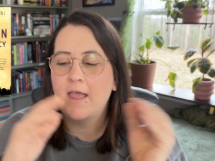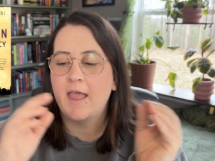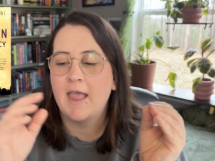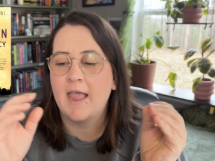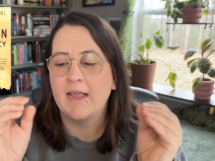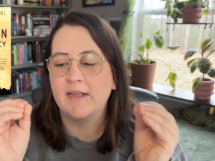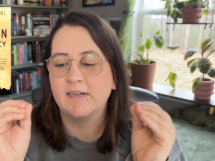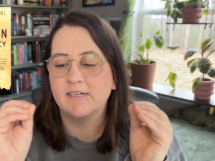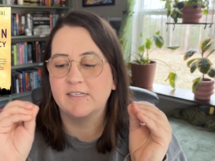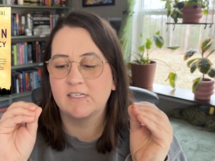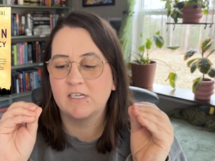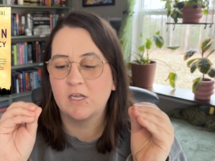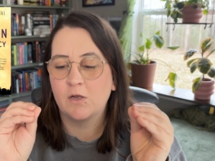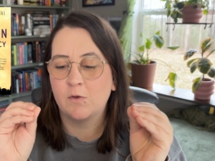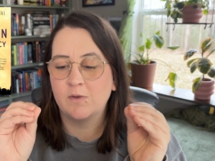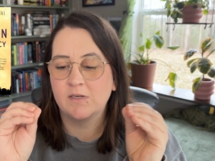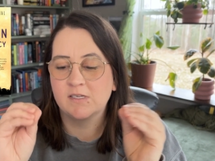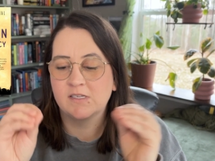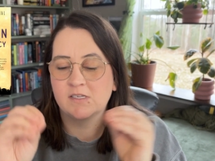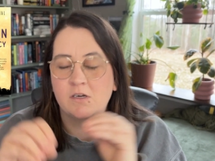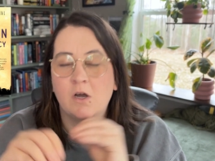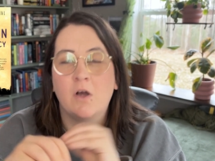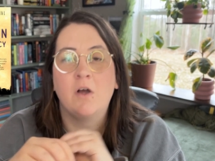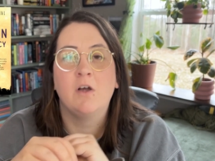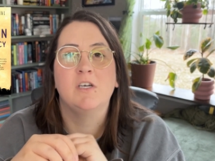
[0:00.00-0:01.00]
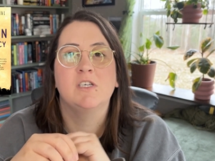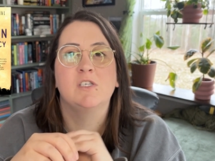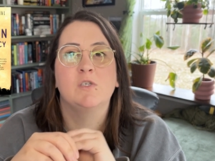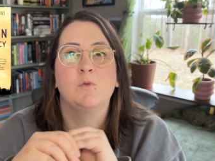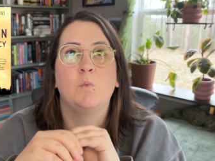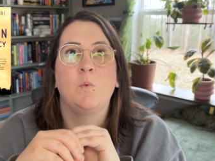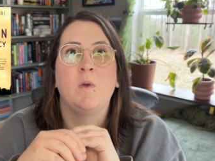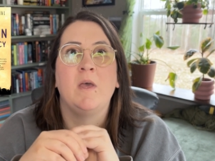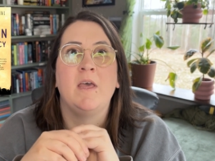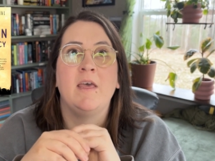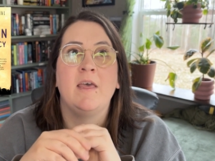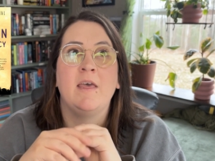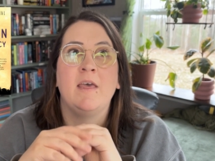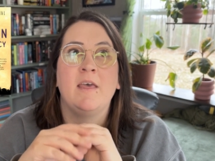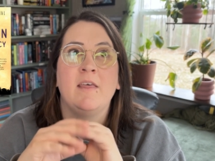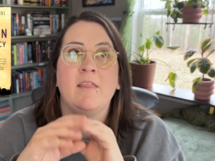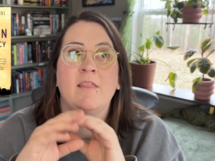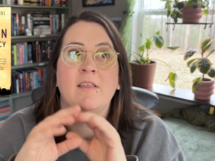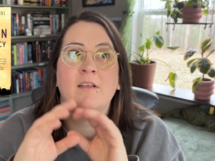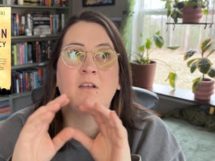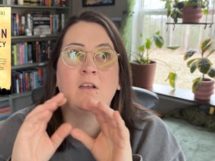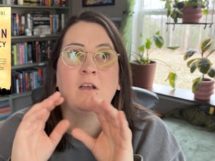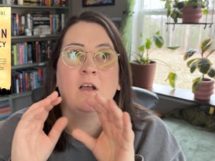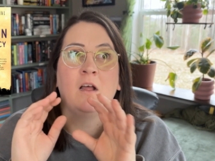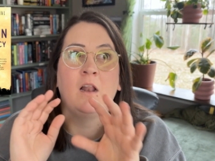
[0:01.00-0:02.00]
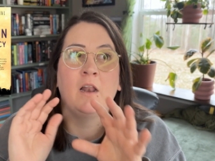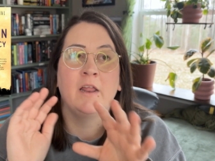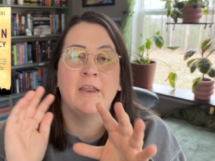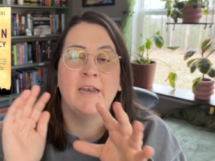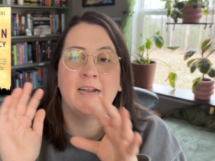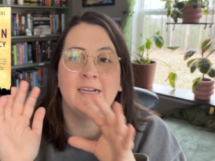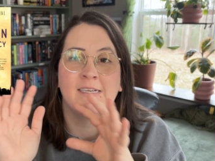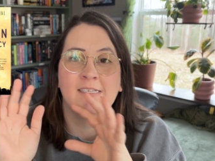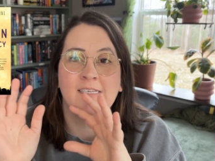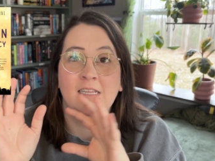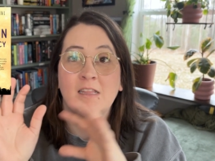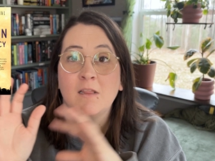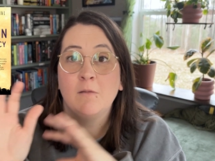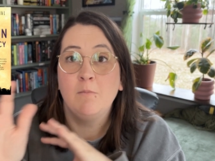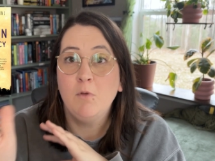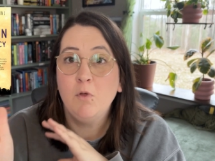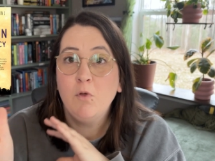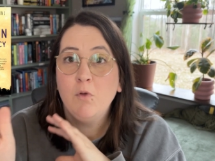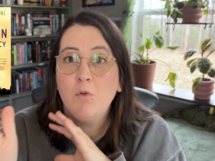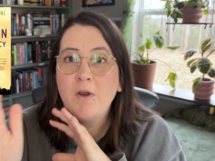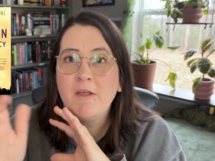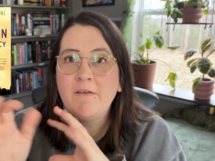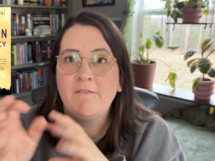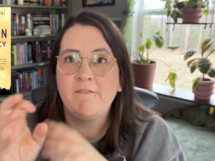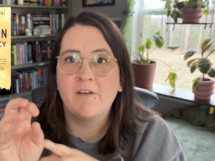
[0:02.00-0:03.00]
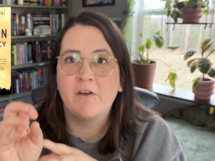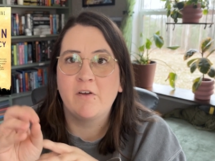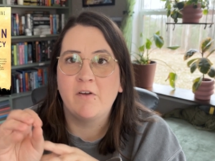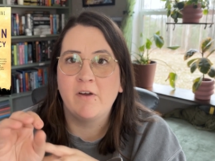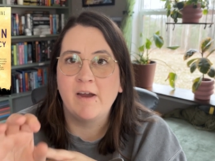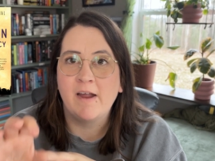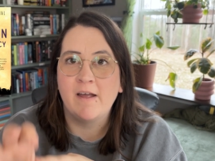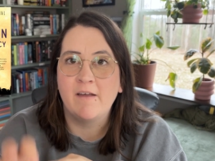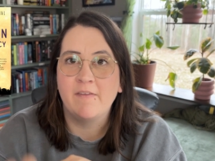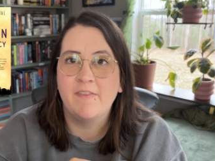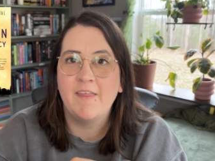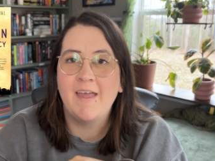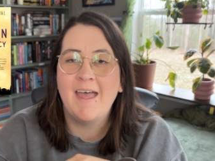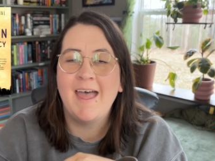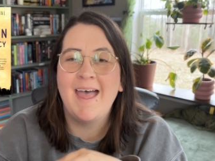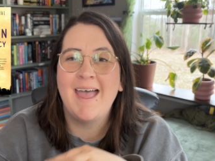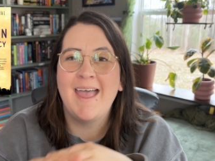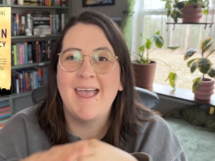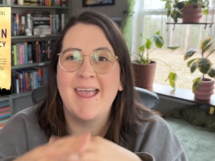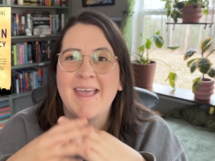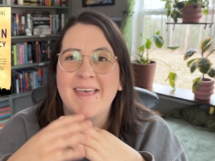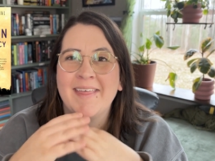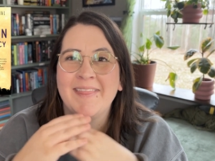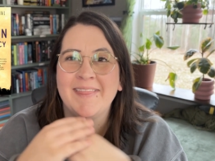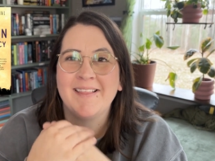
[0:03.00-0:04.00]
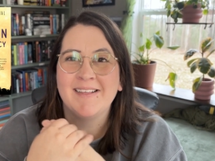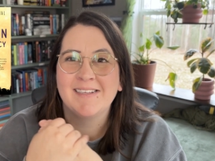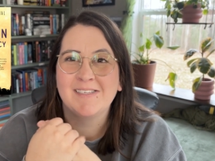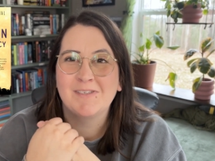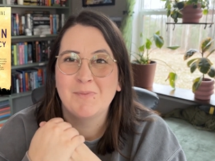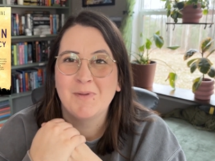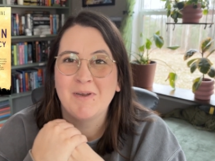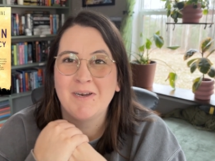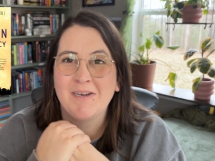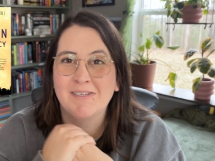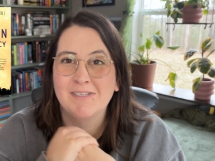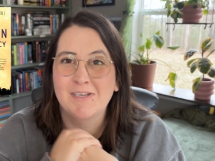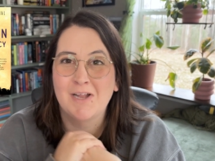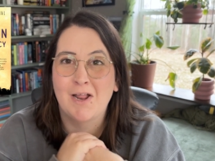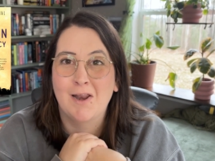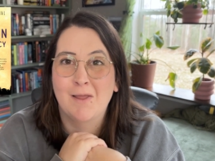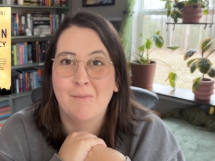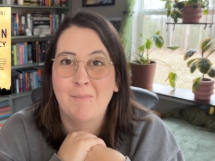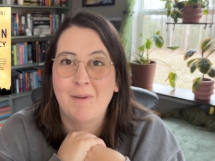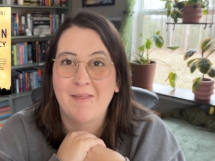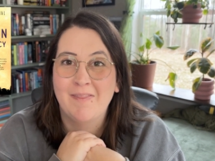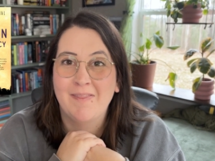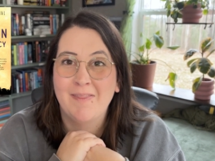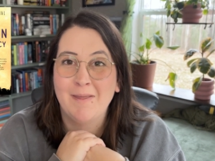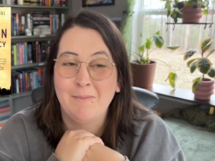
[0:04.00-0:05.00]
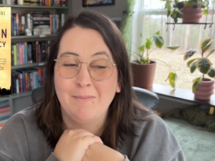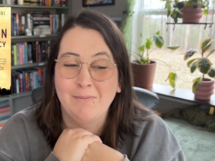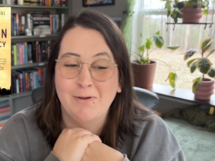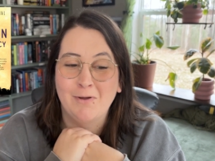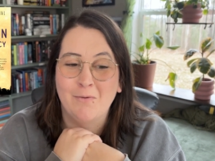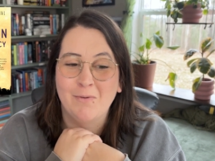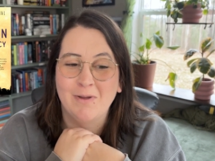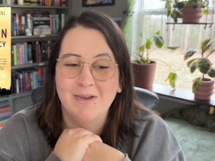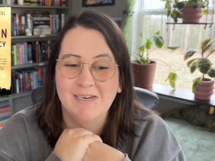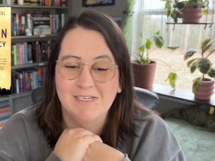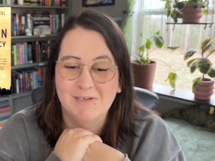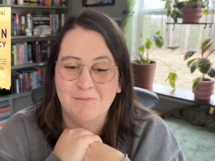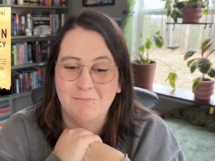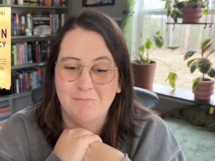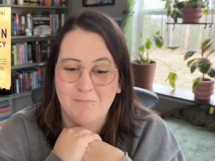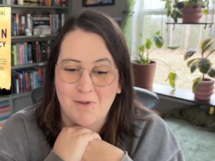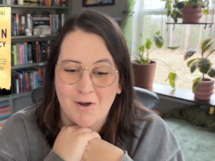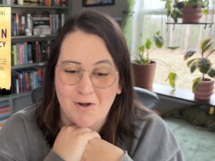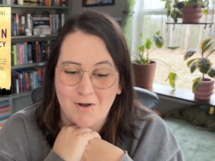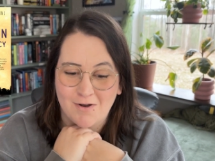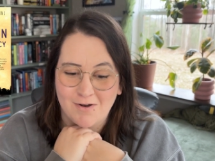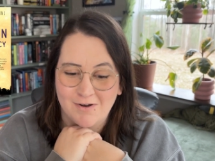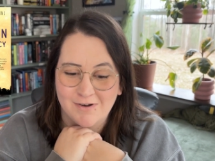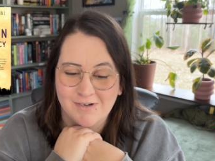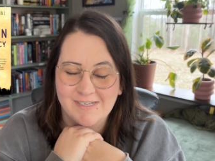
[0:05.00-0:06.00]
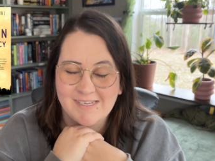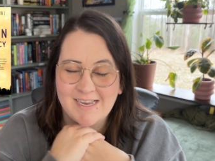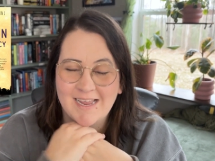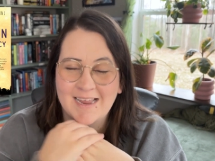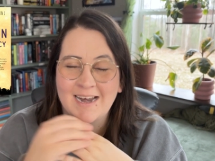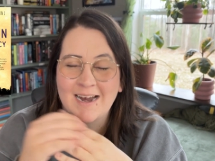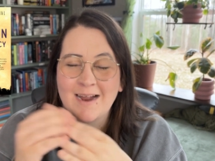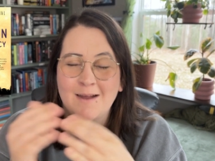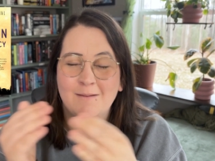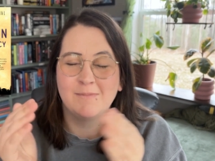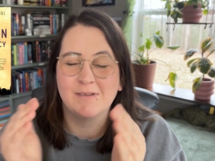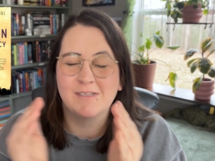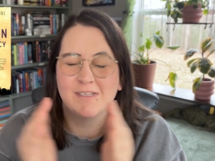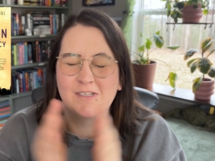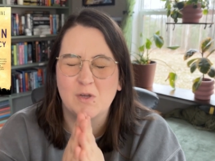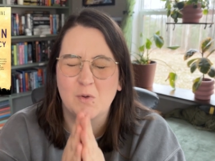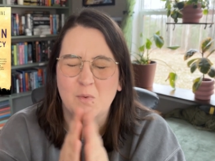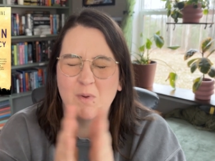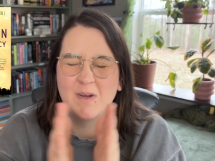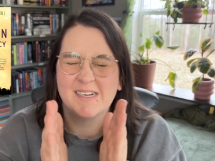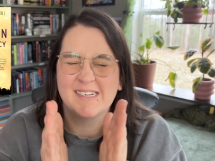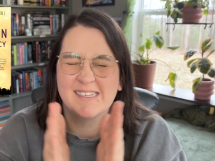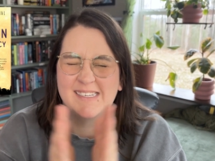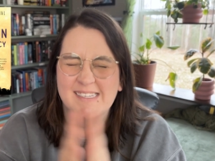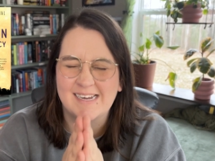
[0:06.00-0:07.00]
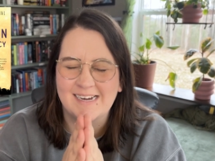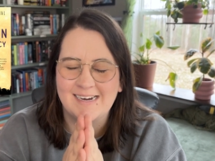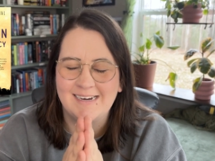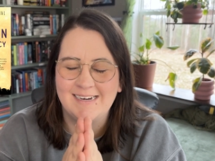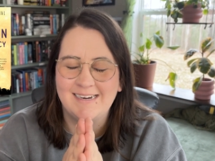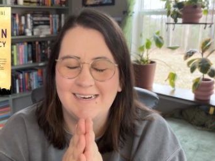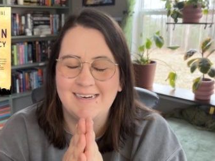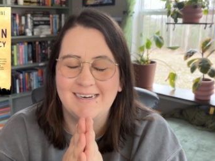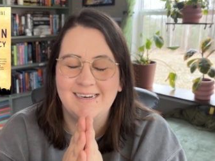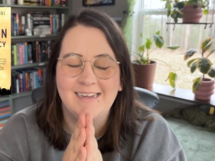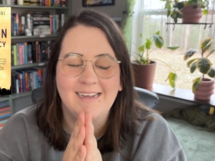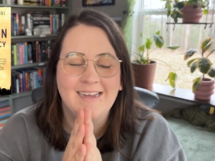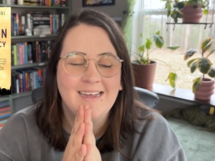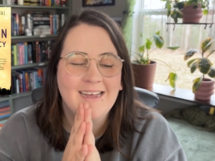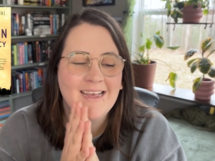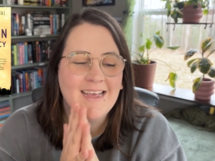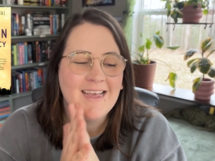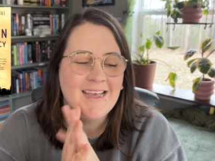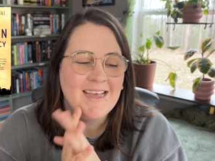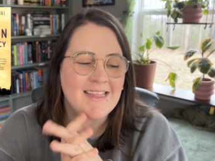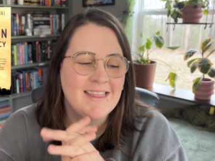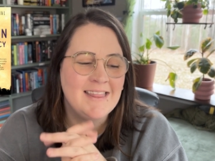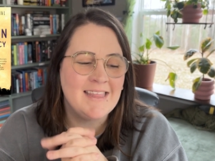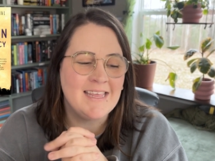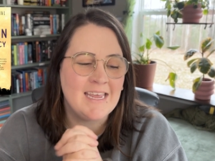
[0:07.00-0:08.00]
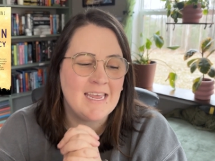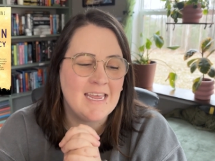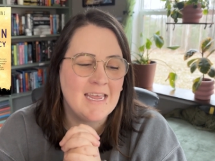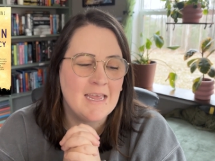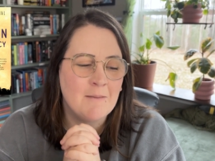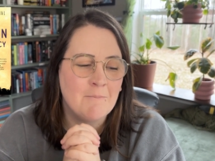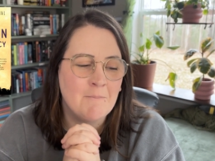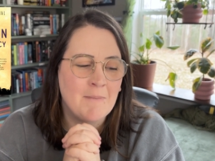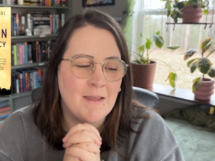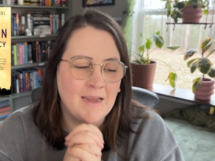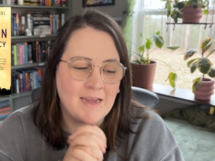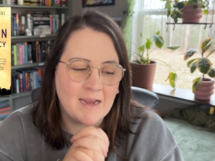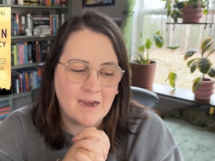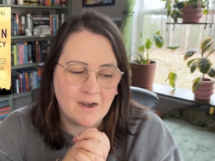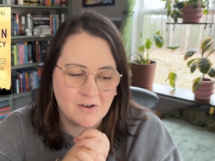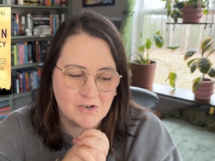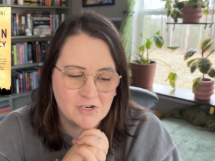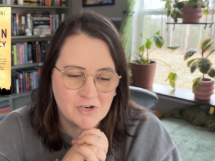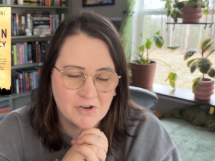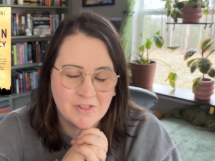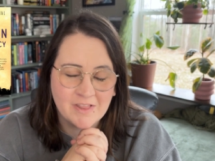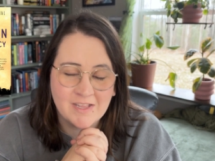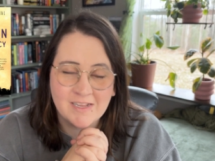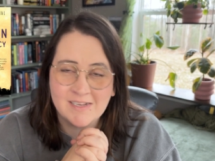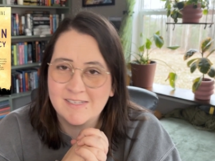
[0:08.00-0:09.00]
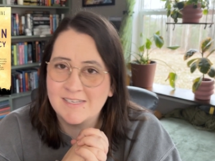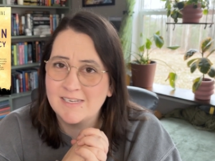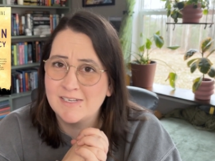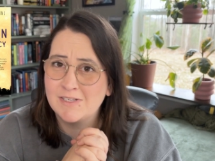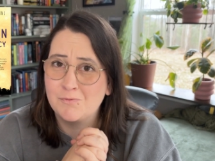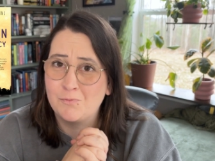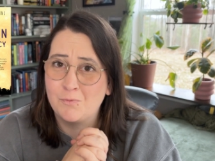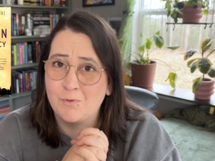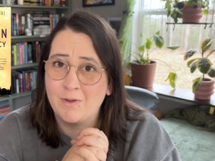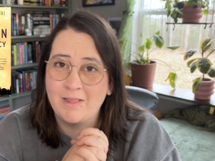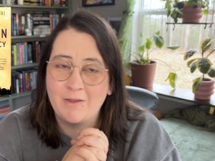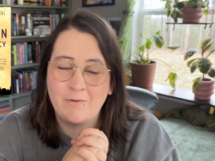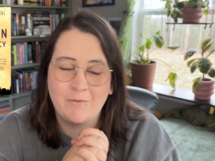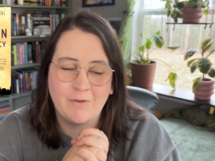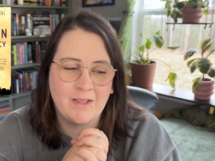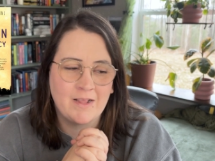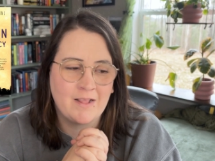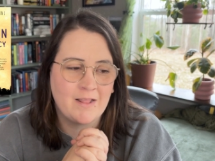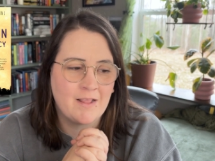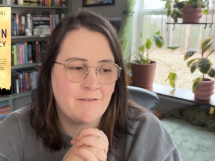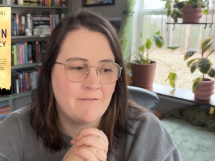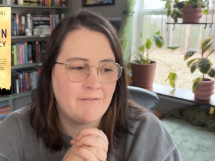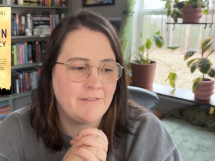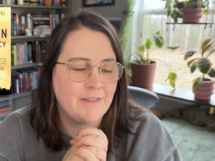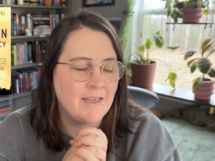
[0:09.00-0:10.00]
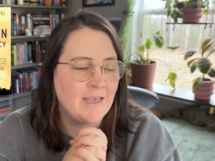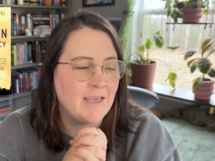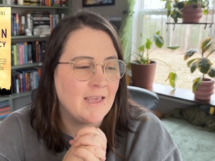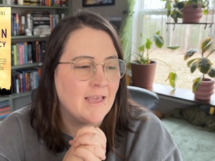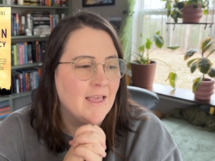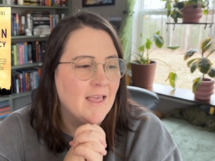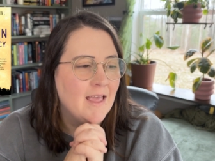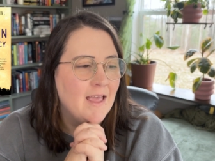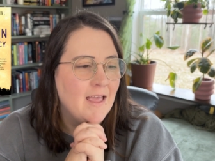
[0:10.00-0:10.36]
And so it starts with colonizing the moon and figuring out that. And this one is all about them going to Mars. And I'm so excited. The main character of this is really, really lovely.